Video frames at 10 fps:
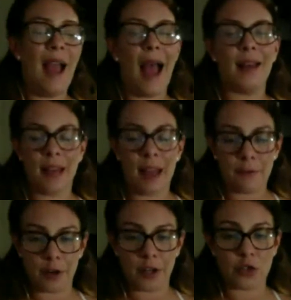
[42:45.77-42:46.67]
and
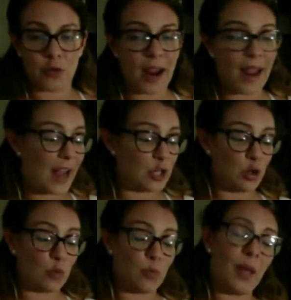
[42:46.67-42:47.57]
leverage, right? And
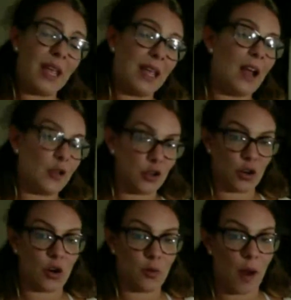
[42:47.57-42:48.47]
you're picking out your
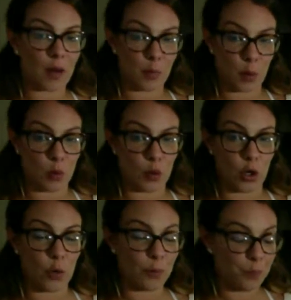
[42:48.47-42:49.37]
correct broker